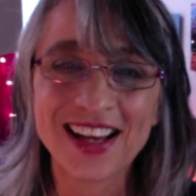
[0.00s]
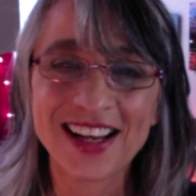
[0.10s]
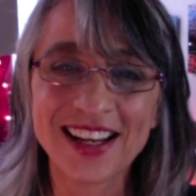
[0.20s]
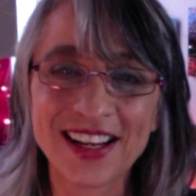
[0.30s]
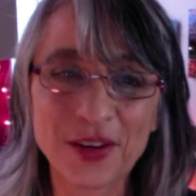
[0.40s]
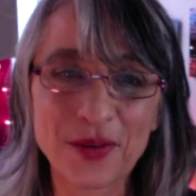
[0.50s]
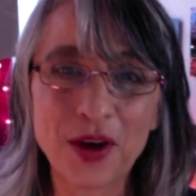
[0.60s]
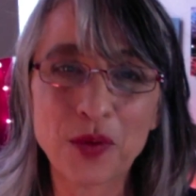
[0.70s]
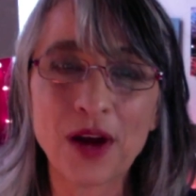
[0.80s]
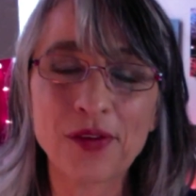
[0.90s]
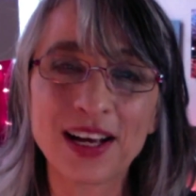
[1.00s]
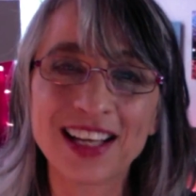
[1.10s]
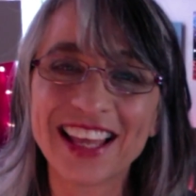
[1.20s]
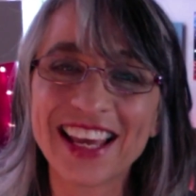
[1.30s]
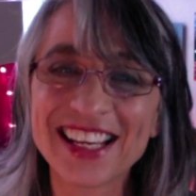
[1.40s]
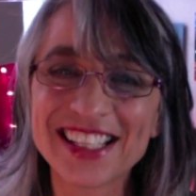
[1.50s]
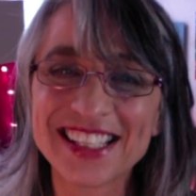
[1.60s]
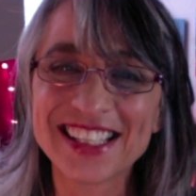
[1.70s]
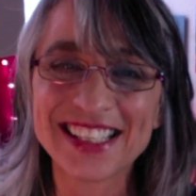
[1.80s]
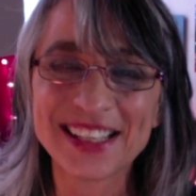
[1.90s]
around White Rock Lake, and
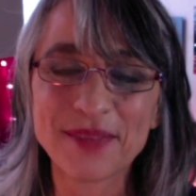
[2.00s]
she's in